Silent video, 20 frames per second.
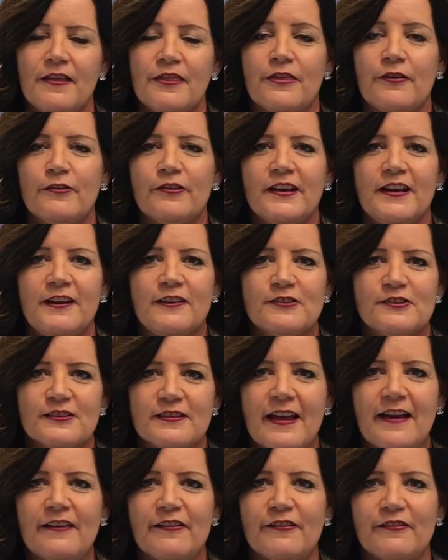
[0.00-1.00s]
30 years
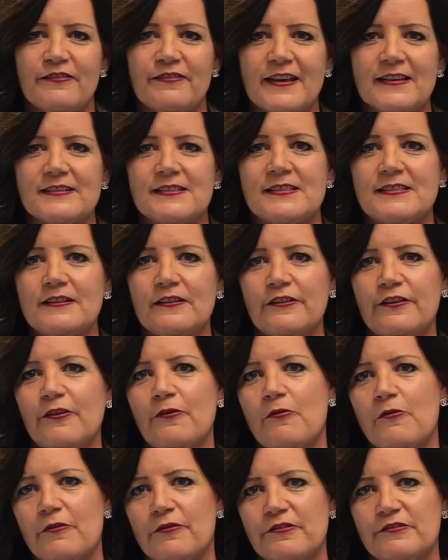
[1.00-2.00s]
later, that's still the
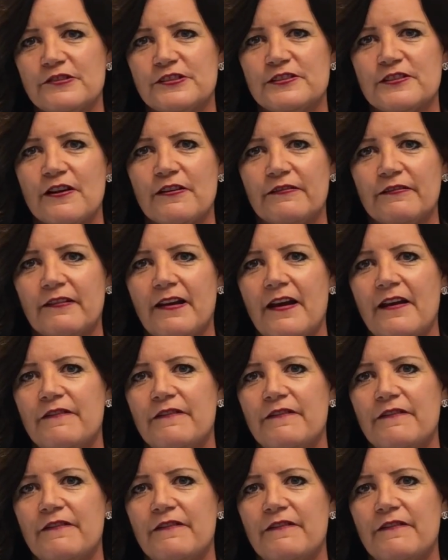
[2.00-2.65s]
cornerstone